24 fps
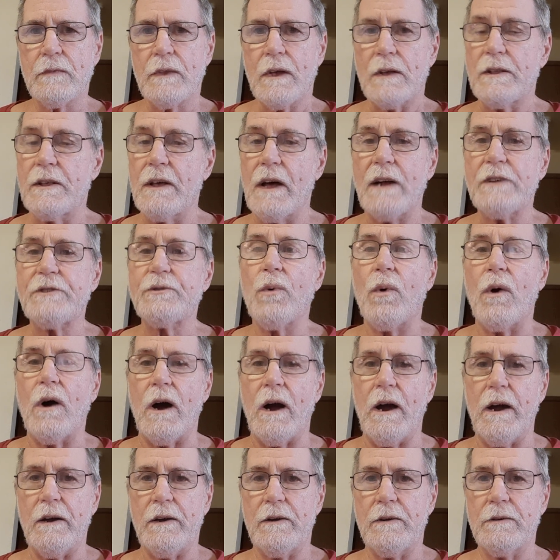That's
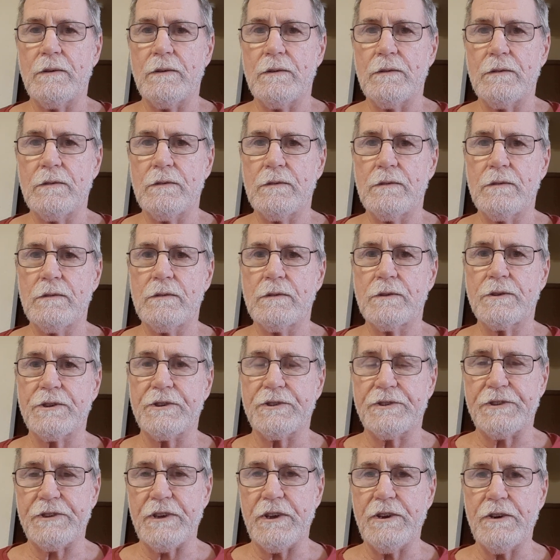why to
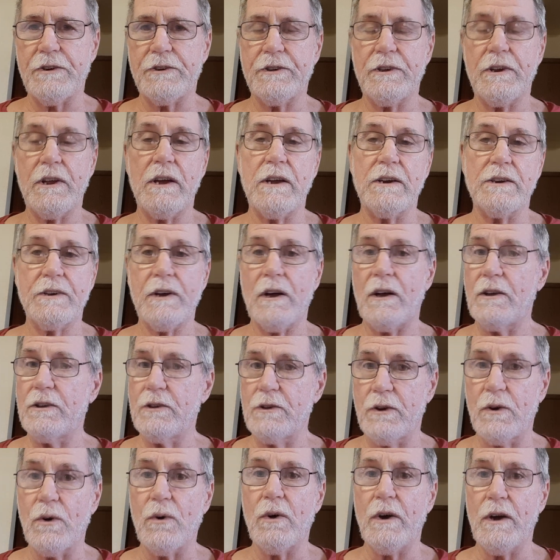sit here today and tell you,
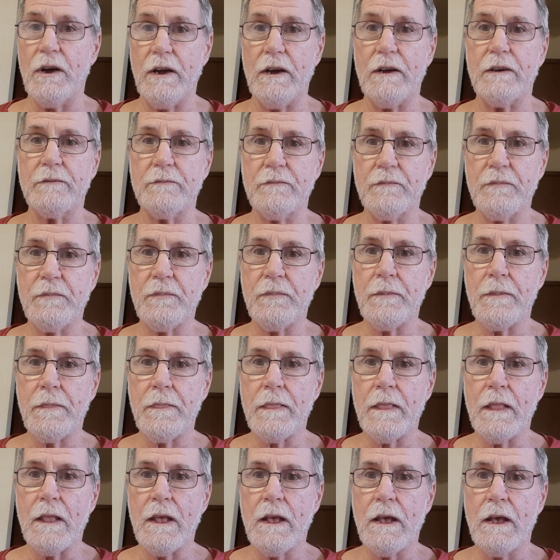go ahead,
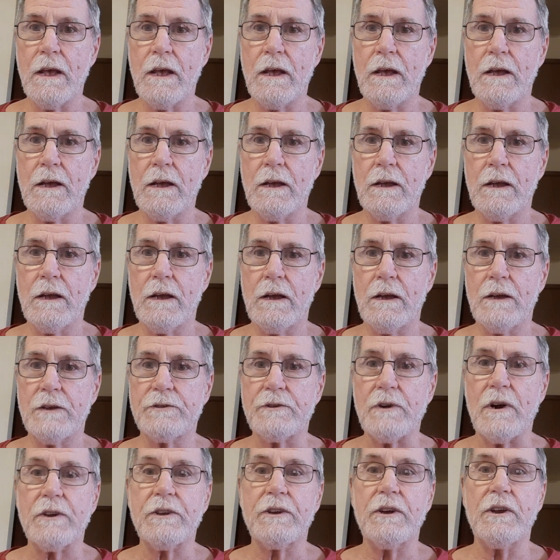
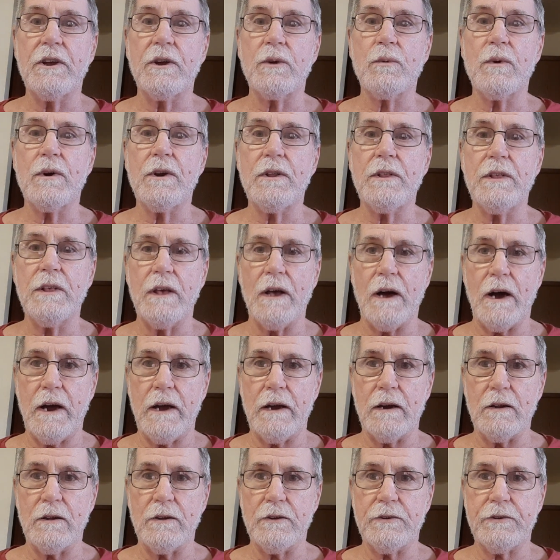Start getting rid of the
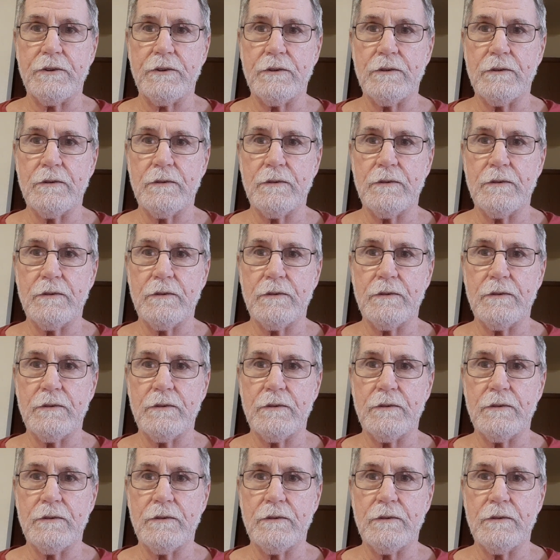idols.